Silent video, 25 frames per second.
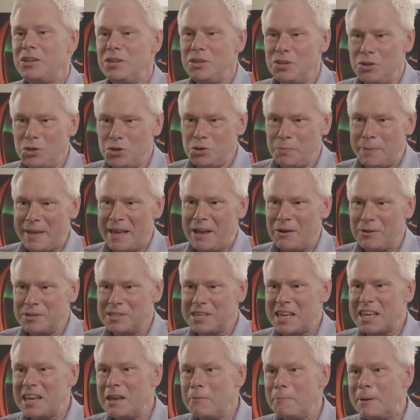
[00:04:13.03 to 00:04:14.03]
you should be out
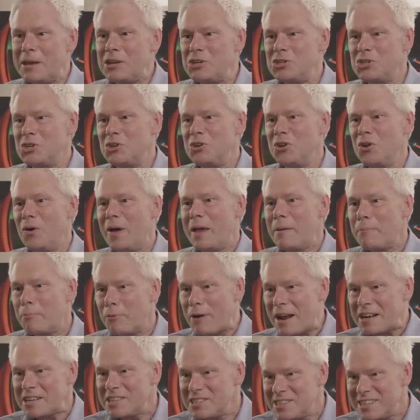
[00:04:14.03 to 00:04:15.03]
taking pictures at night,
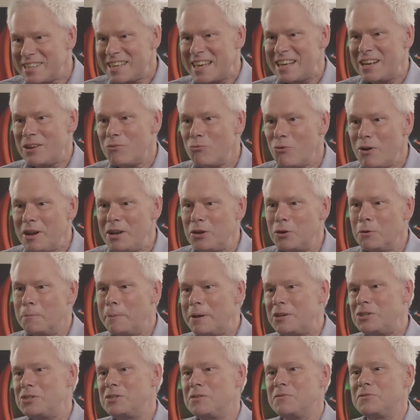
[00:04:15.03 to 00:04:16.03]
practicing getting really good
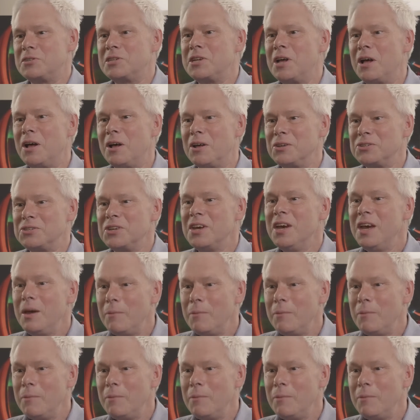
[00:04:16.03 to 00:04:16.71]
pictures of stars,